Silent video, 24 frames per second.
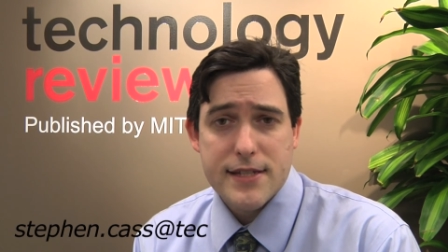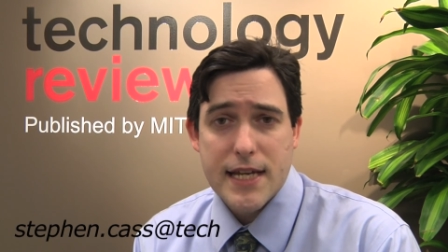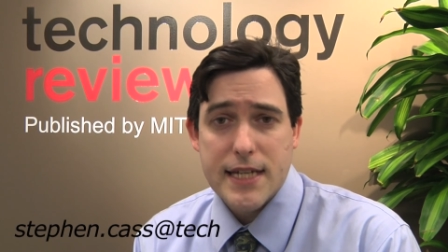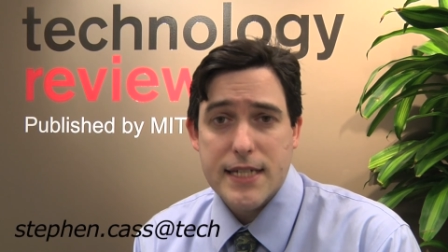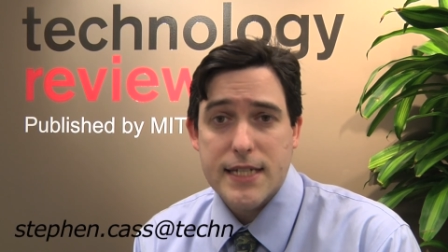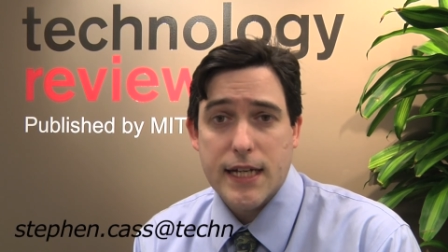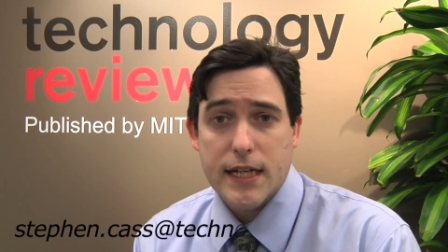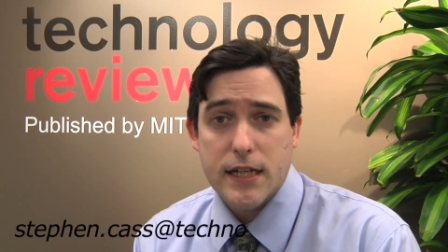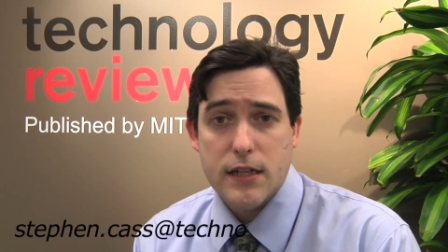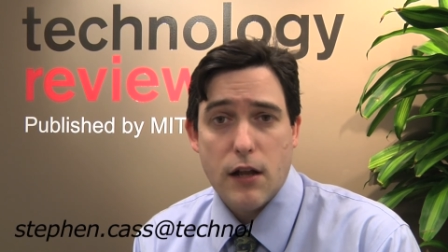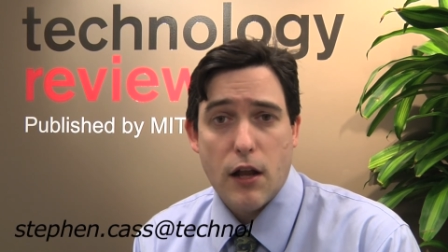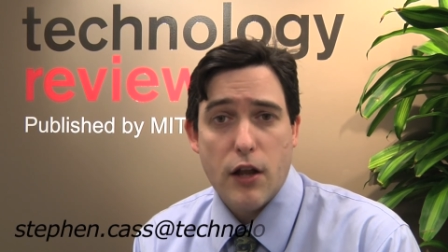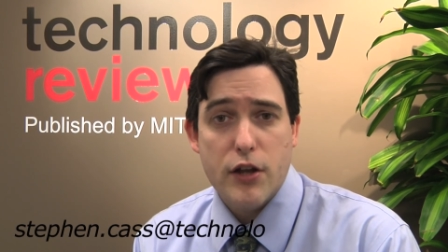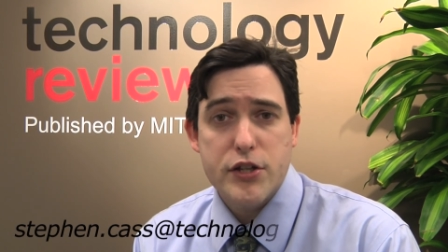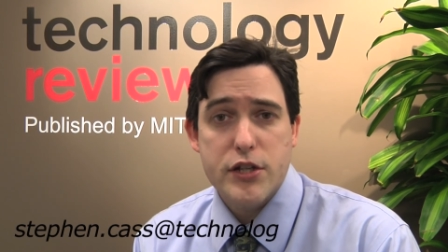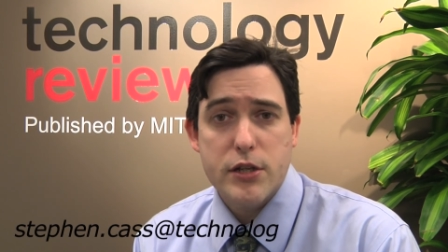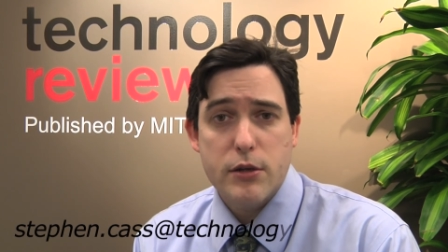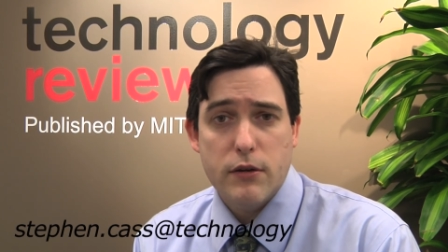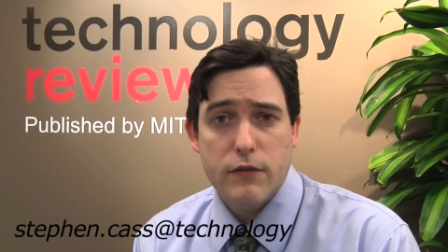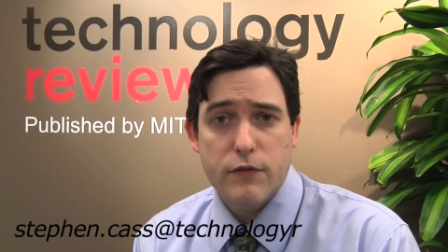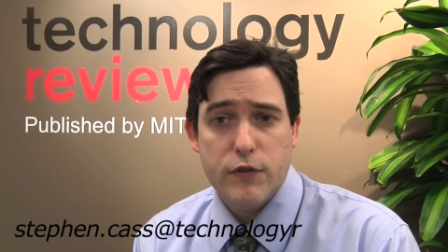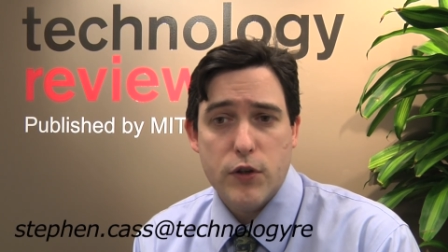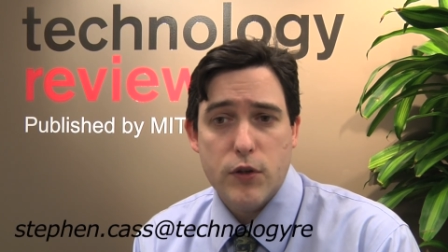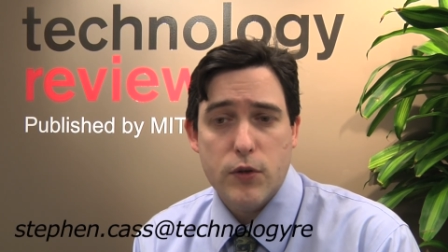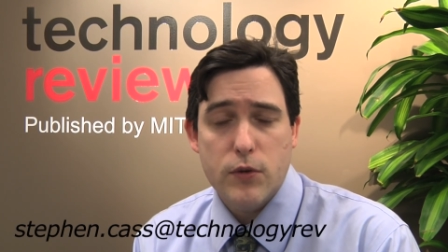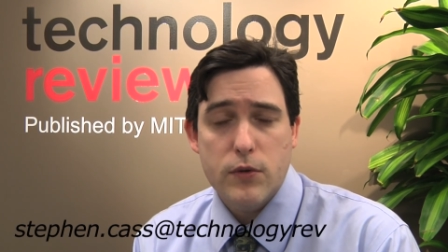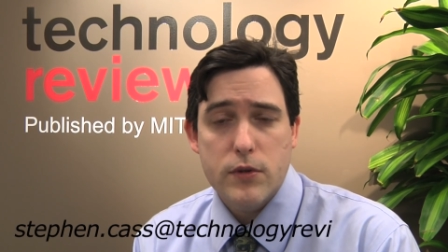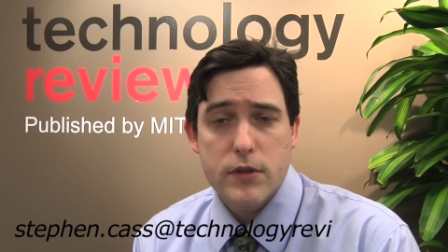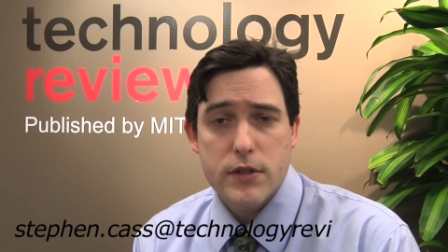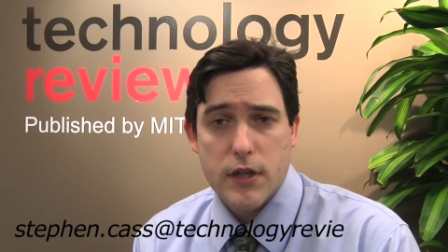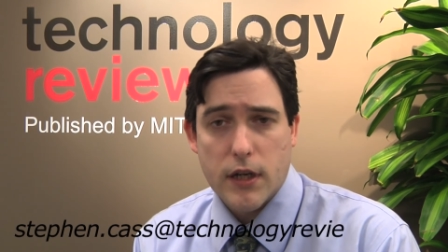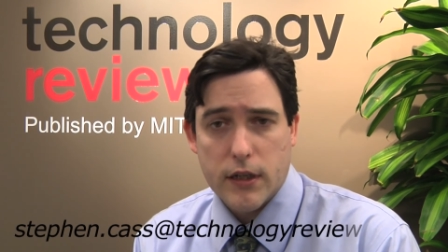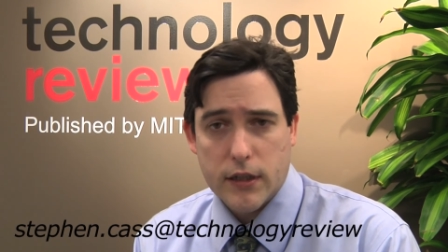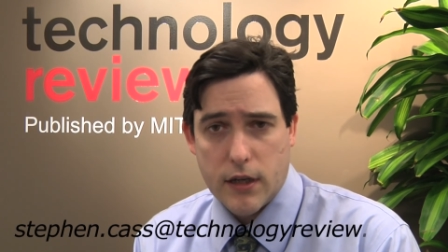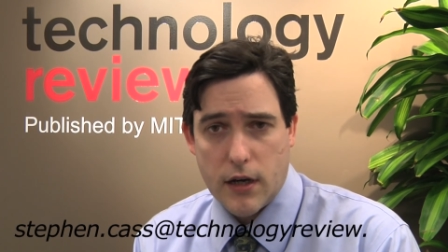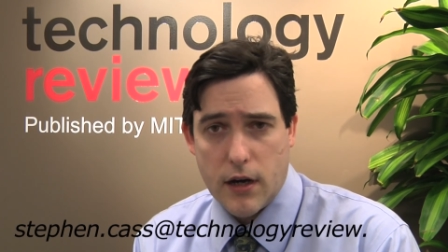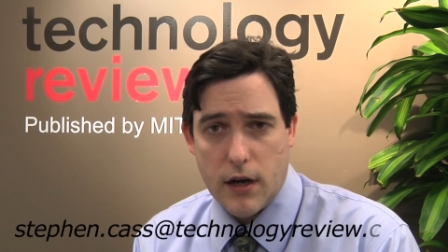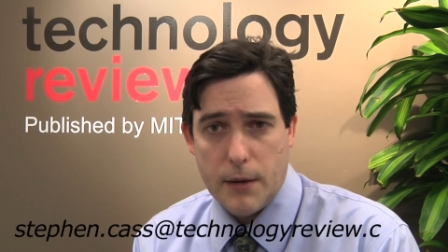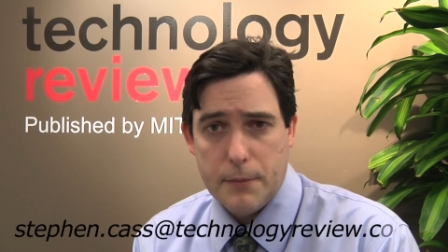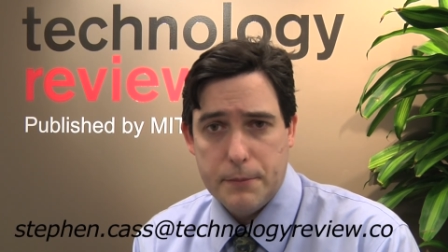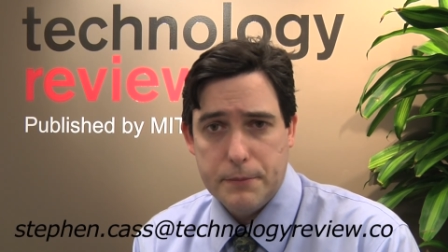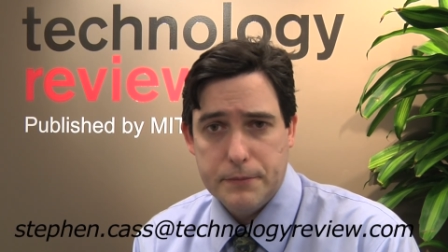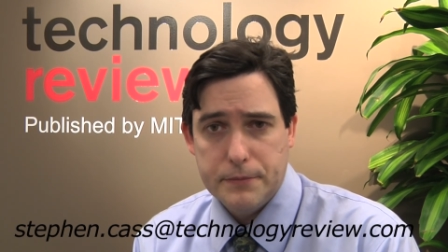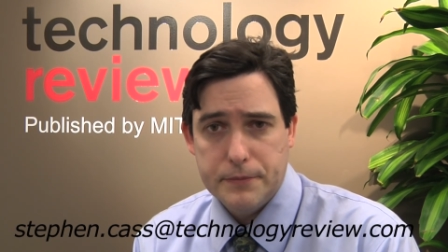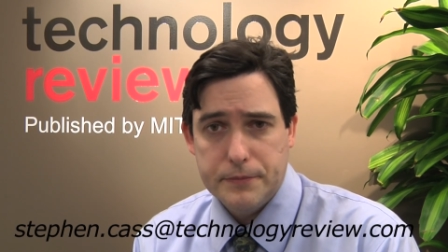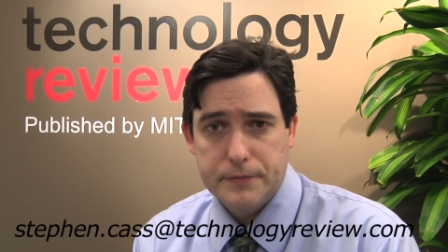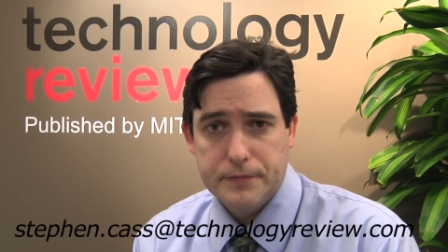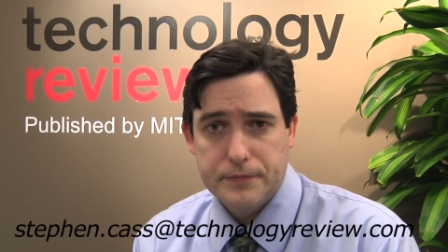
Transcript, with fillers: at technologyreview.com.